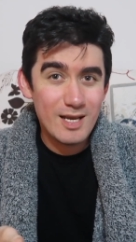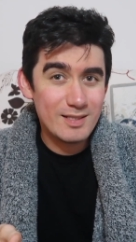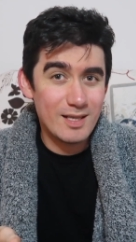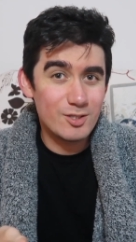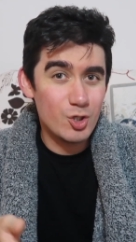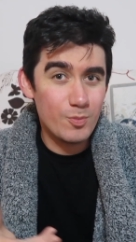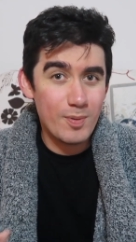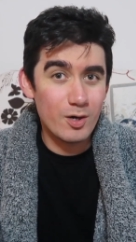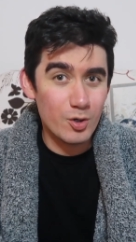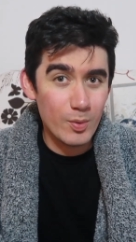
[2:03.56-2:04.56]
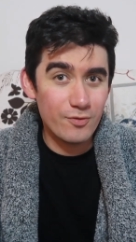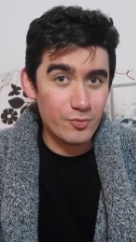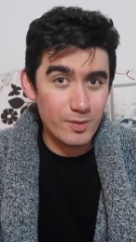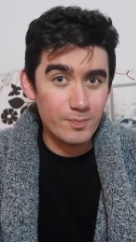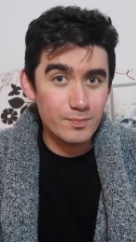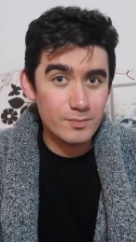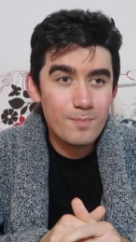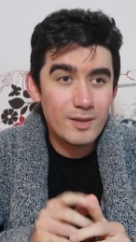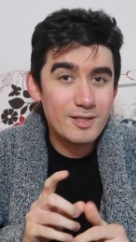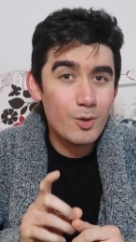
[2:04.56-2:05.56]
takes that superpower away from them,
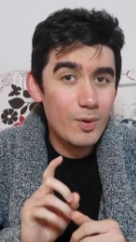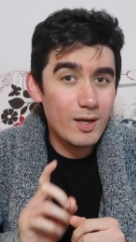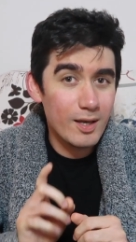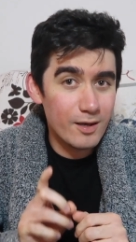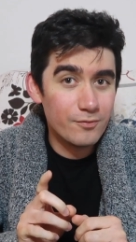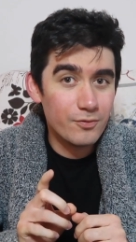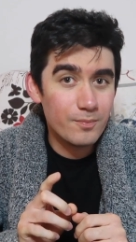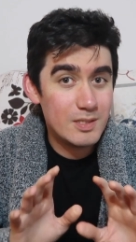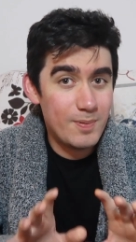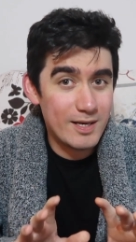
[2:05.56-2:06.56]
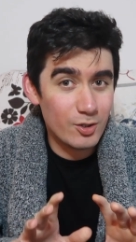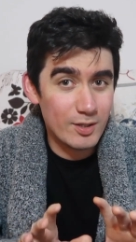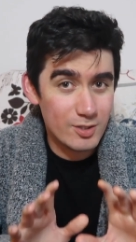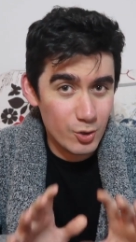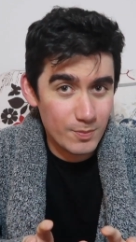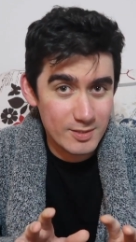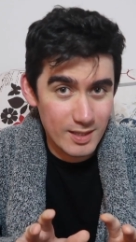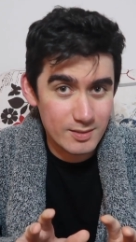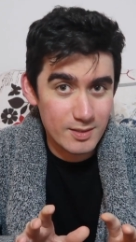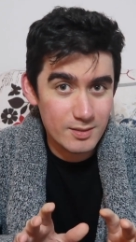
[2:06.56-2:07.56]
but they will love, depending on their
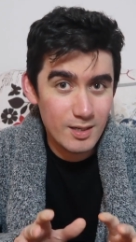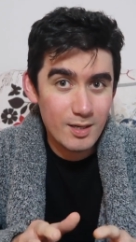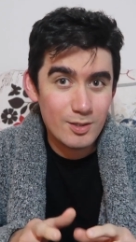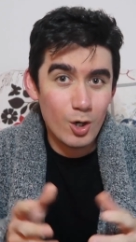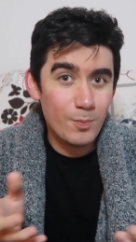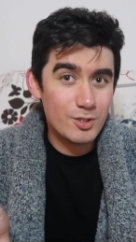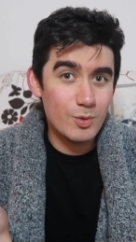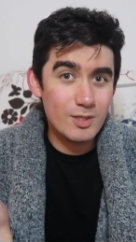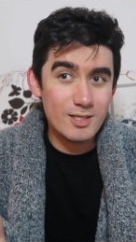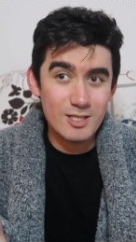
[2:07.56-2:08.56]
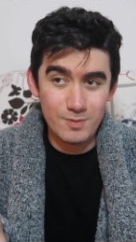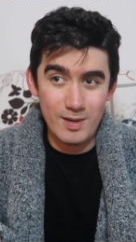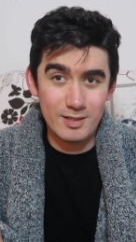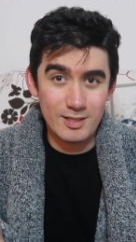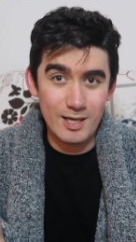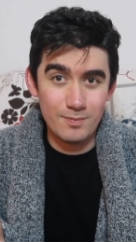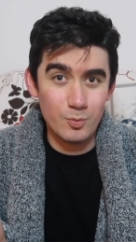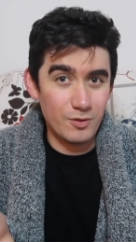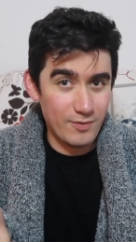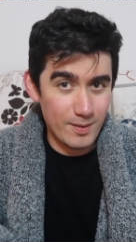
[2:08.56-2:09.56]
circumstances, the opportunity to spend
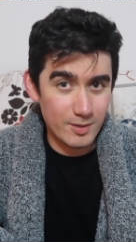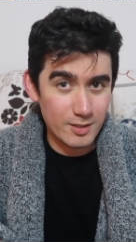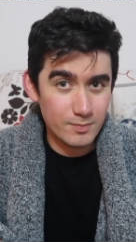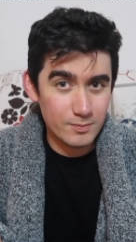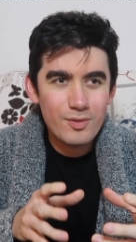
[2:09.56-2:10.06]
time with family.